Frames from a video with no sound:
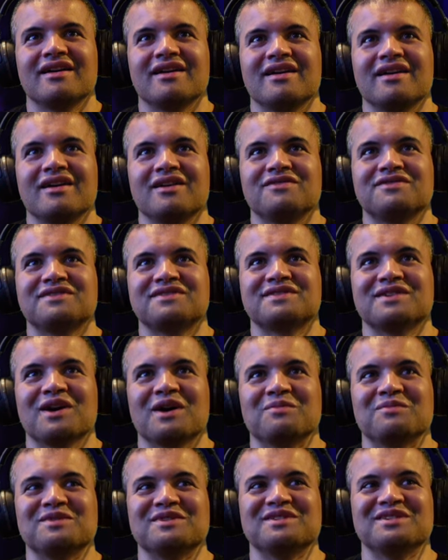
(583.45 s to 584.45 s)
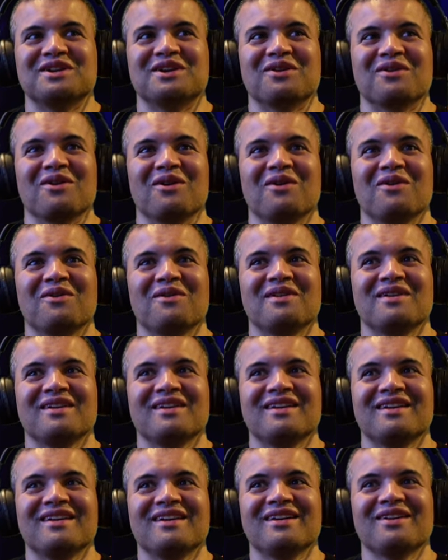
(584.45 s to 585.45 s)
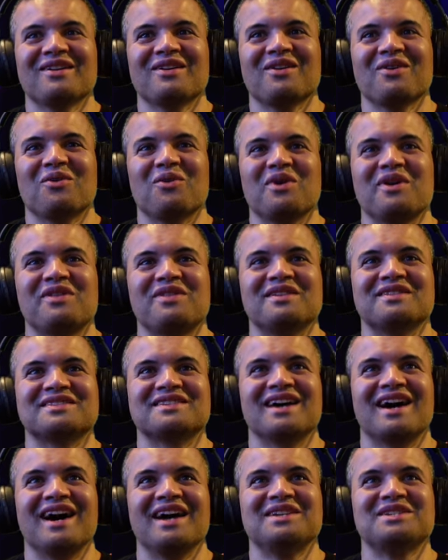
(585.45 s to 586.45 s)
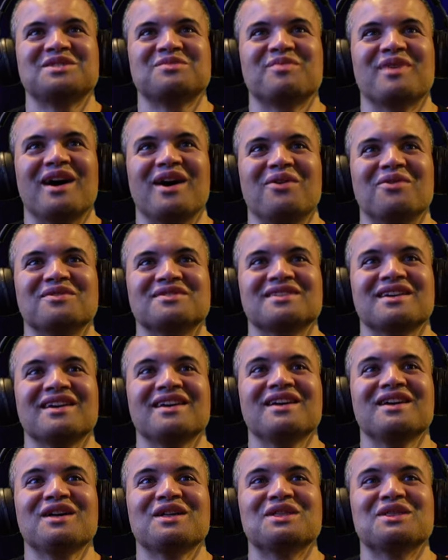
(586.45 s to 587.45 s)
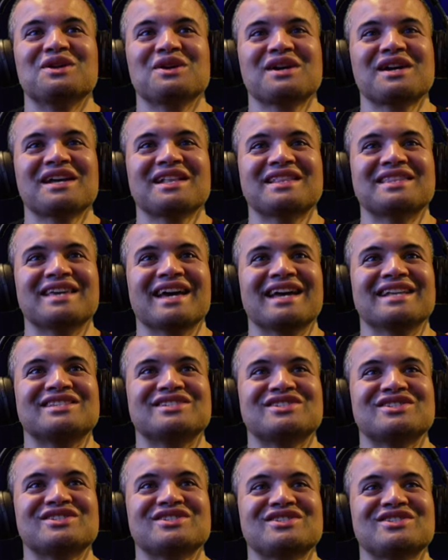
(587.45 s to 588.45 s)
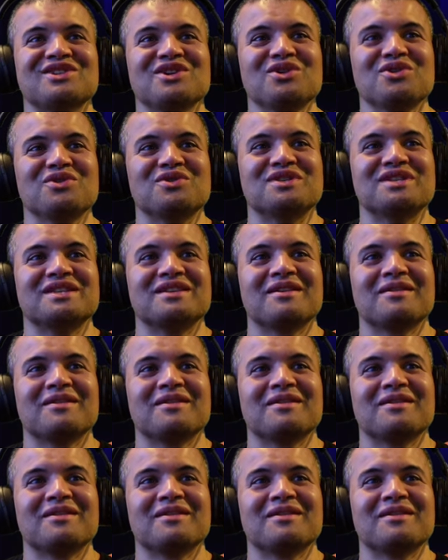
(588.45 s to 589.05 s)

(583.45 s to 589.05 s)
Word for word: of Sub Zero with his ice powers. Look at that suit.